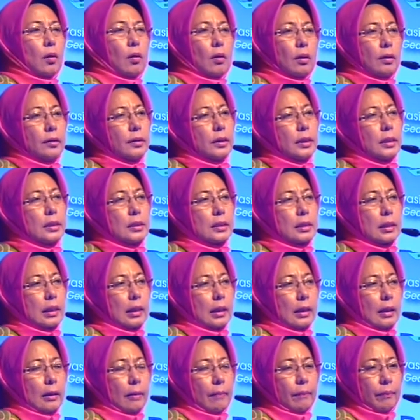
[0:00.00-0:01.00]
all this,
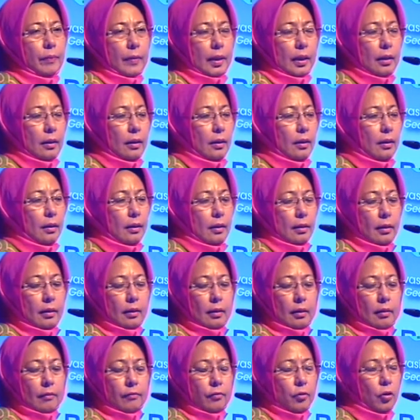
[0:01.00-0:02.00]

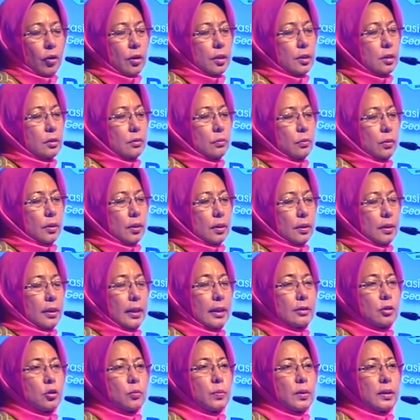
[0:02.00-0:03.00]
of course, it
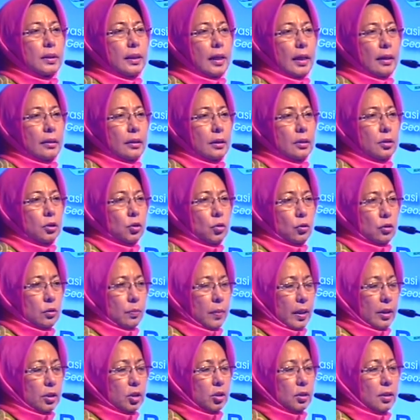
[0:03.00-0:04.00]
has to be done in
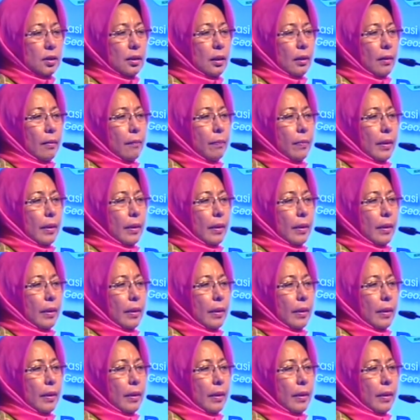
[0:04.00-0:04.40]
Geospatial.